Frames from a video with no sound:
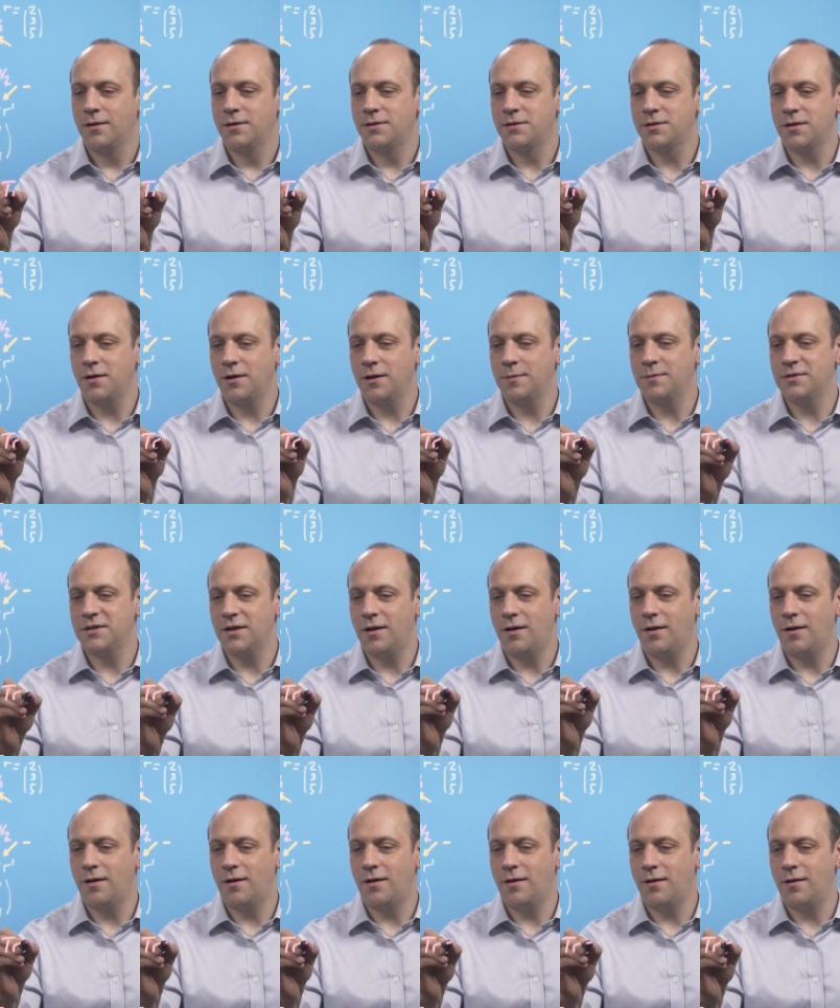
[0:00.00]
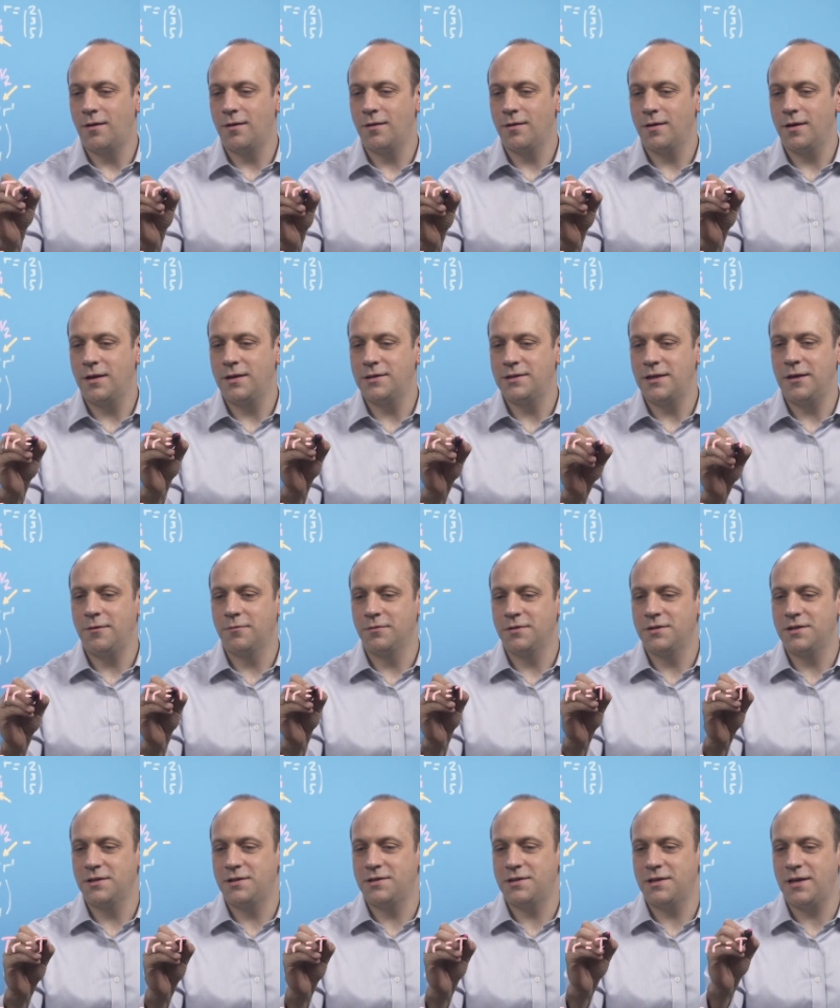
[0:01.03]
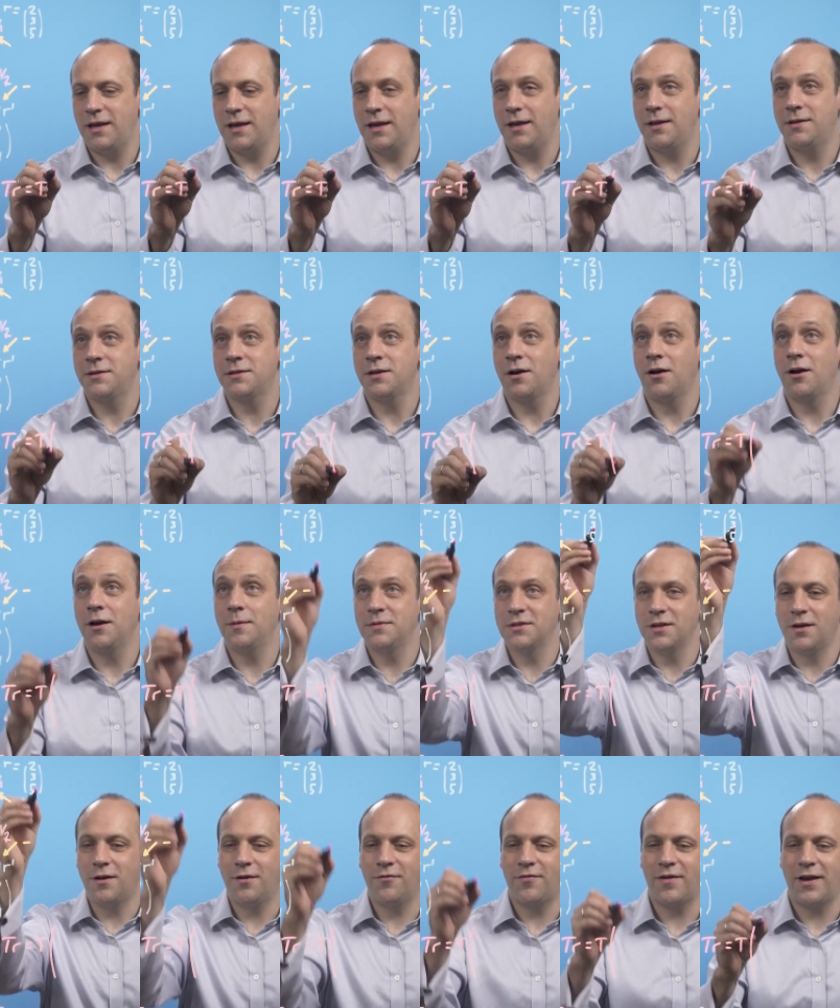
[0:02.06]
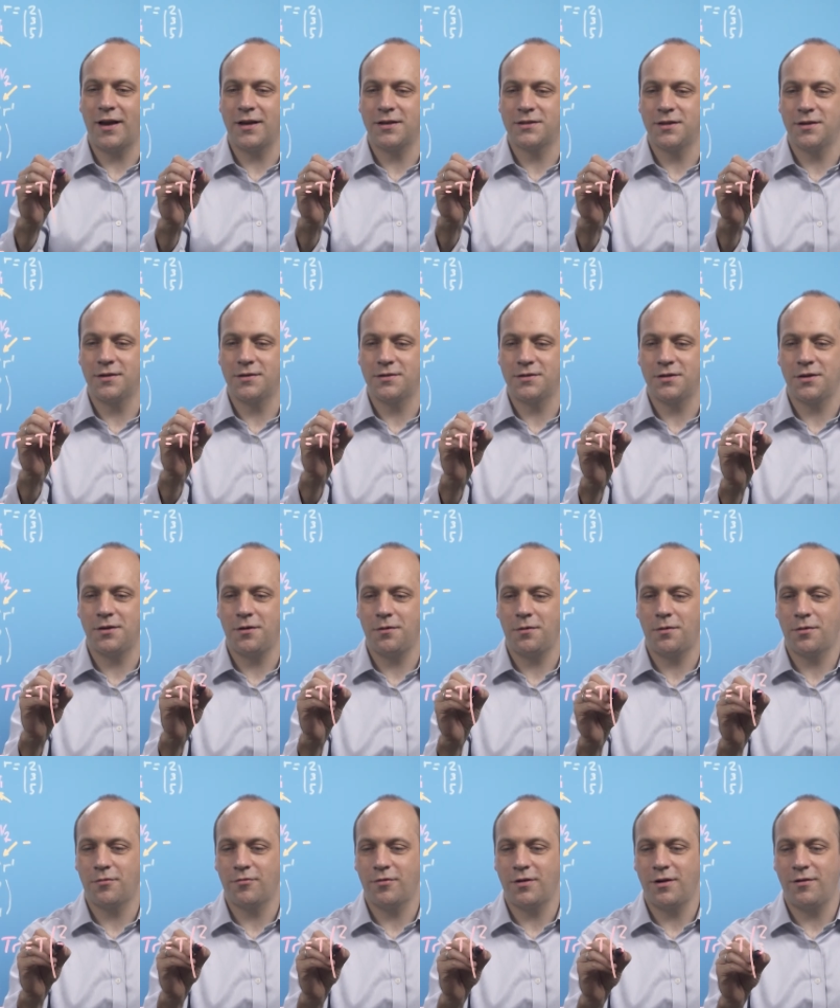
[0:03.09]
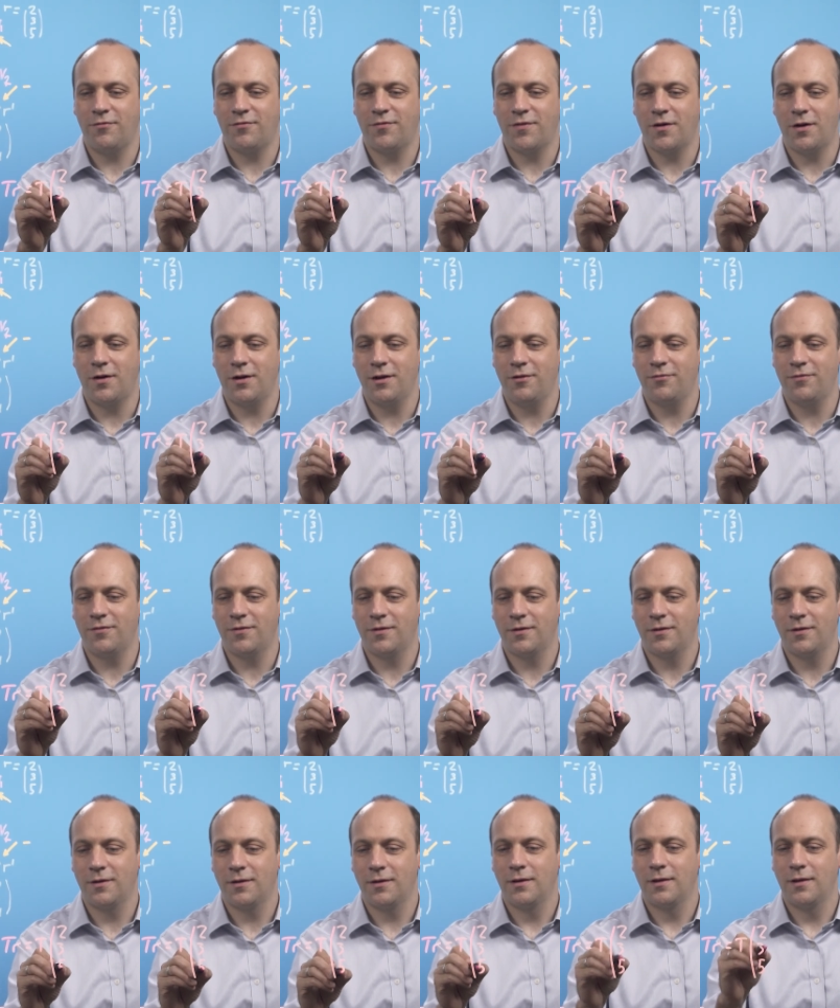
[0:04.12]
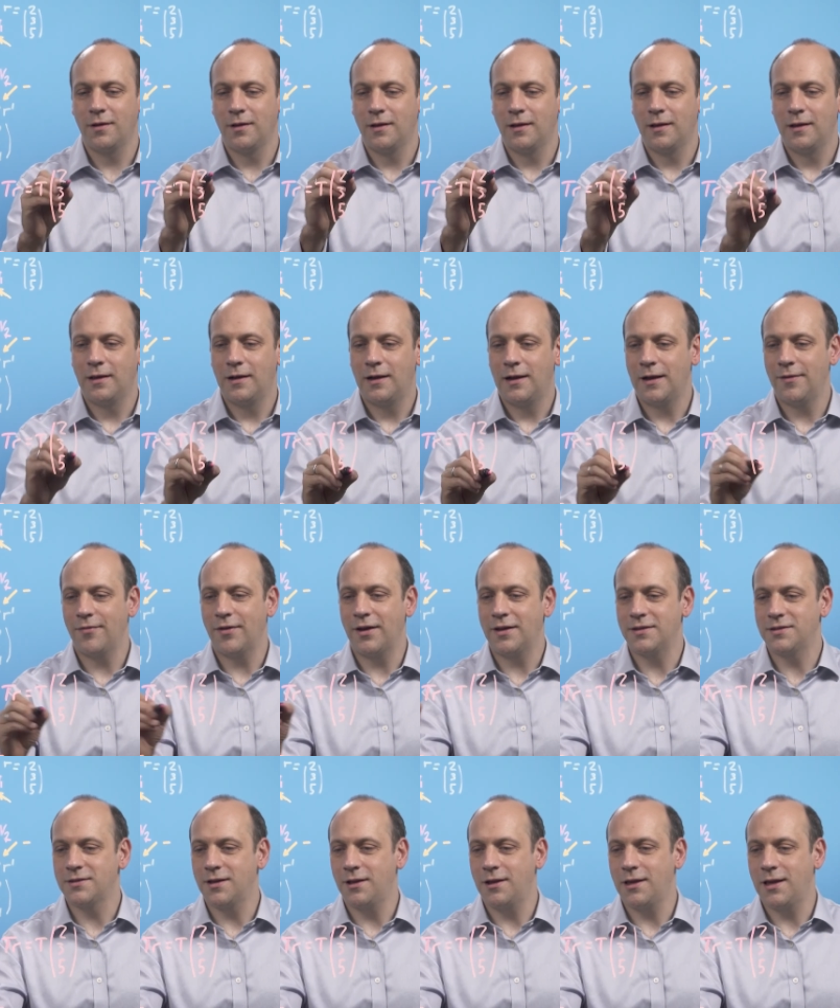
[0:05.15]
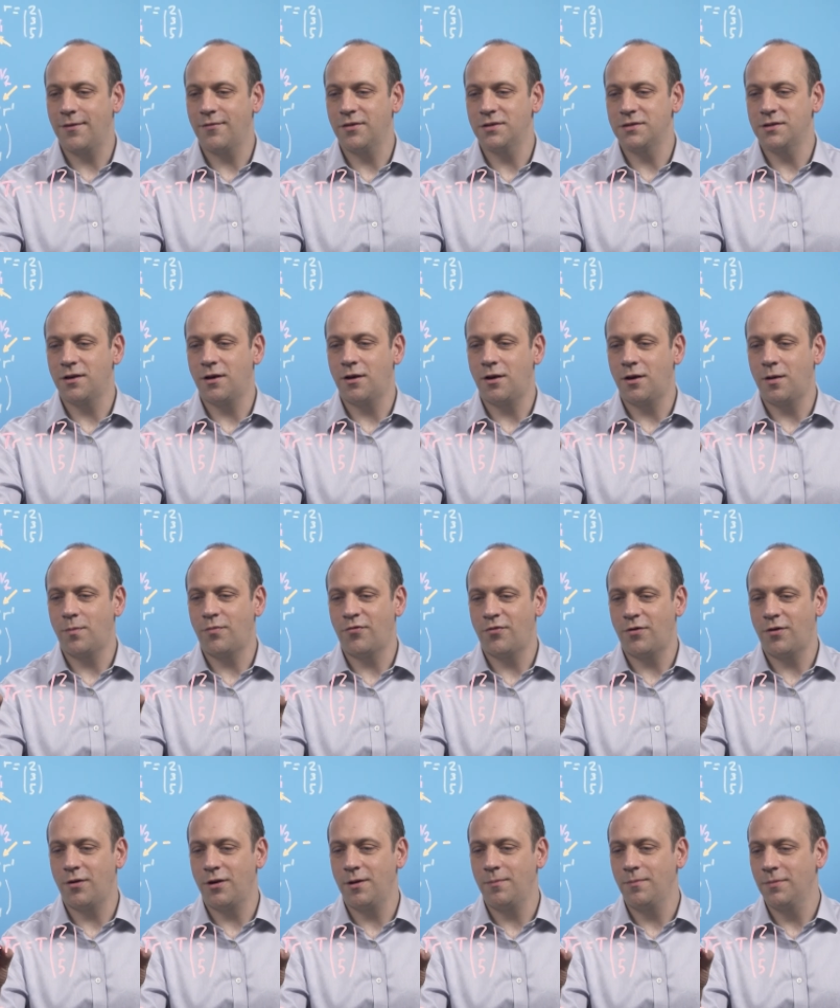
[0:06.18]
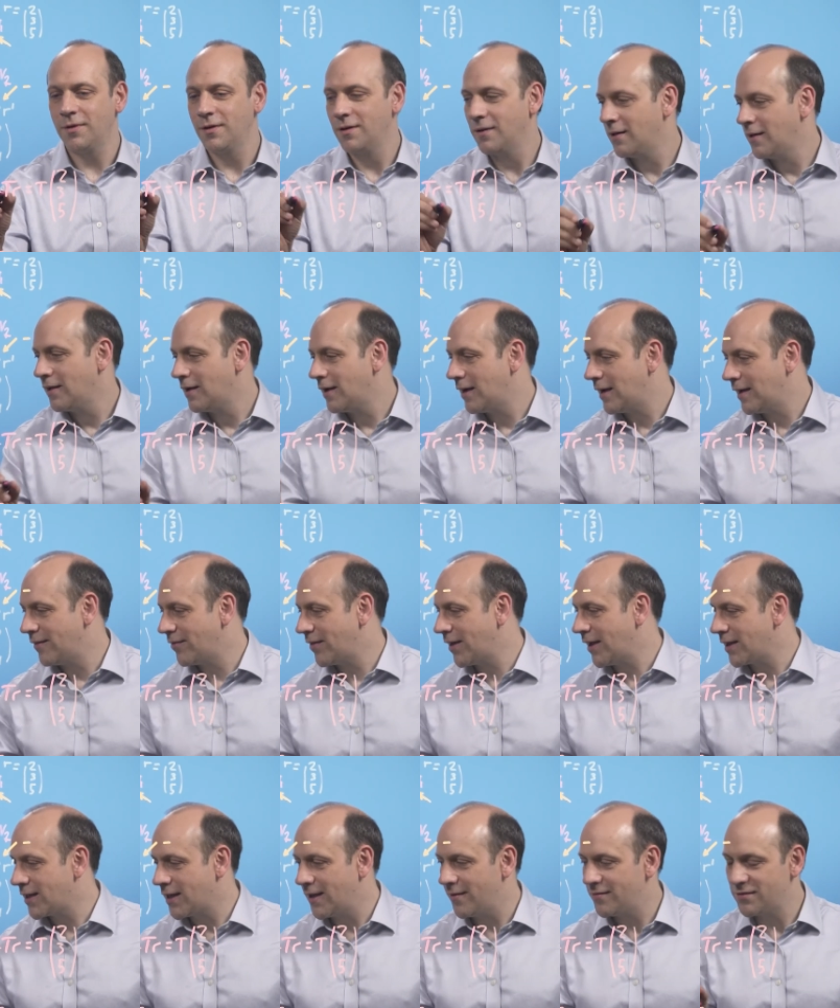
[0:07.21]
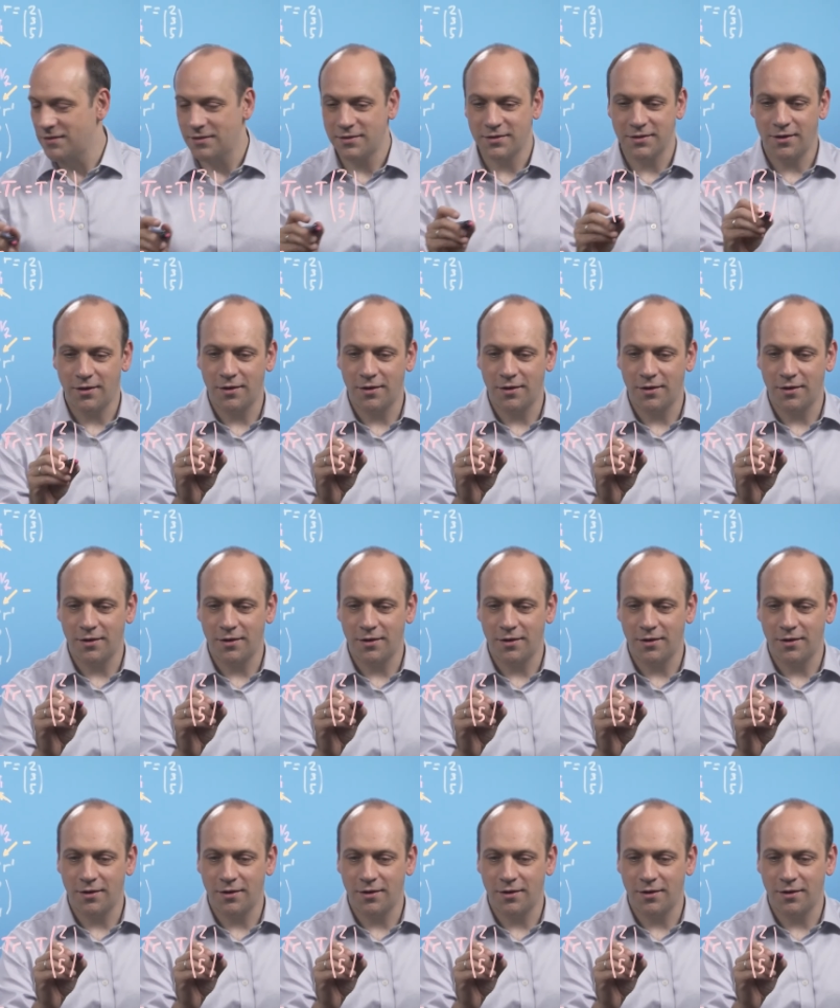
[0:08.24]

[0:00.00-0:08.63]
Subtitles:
times R is equal to T times R vector 2, 3, 5. And that's going to give us R prime. And that gives us an